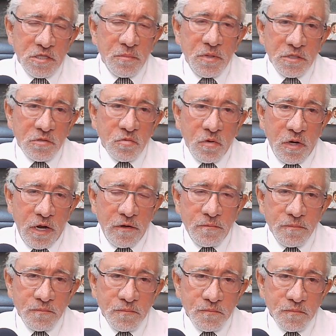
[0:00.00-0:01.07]
the best way.
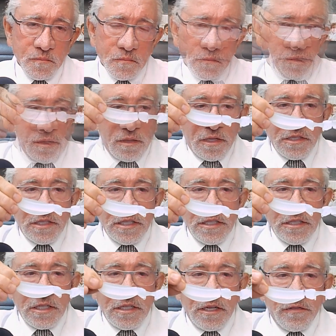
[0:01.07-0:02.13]
This is
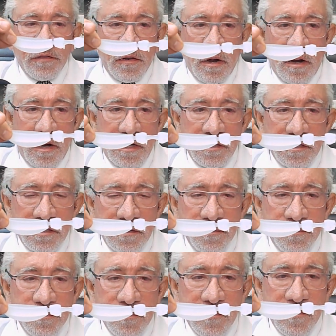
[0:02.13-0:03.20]
the device.
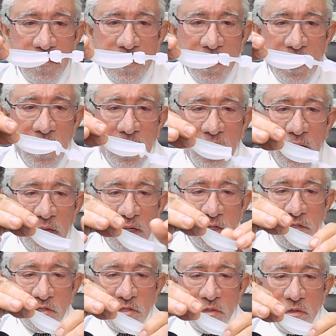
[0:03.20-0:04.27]

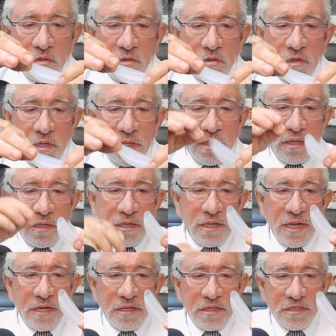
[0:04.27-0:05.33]
So
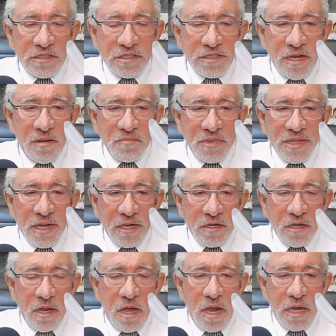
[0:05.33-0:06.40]
there is something
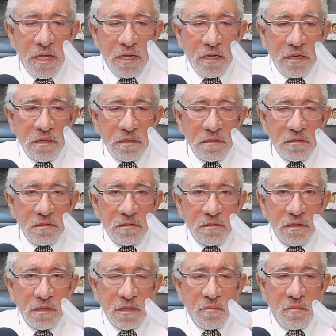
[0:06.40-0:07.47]
like
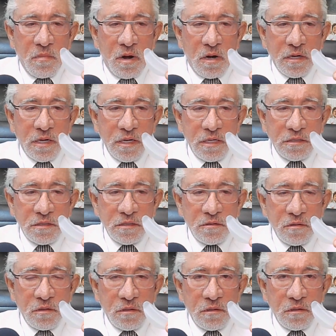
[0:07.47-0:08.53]
in the market
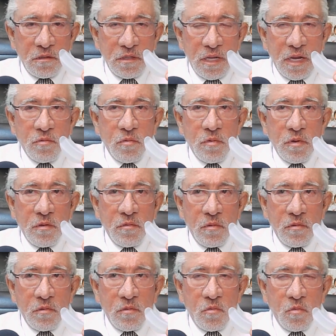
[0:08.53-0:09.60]
that
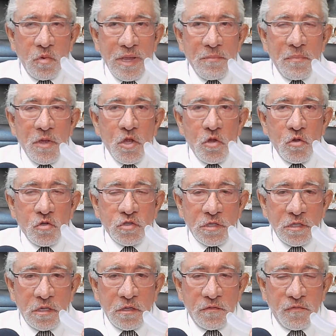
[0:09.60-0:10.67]
we have been
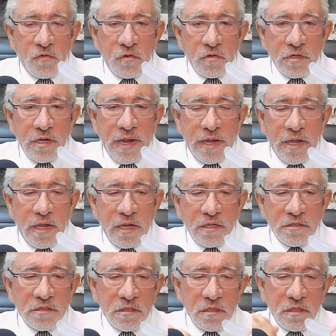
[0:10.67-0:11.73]
using it for
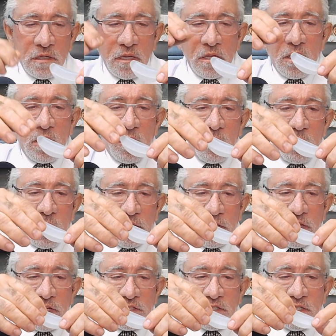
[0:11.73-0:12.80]
decades. But
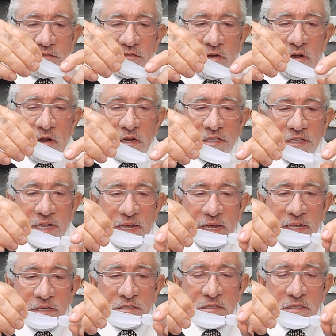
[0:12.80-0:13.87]
this device
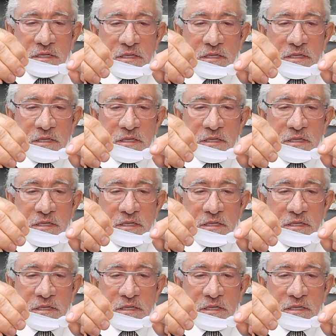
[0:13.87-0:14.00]
has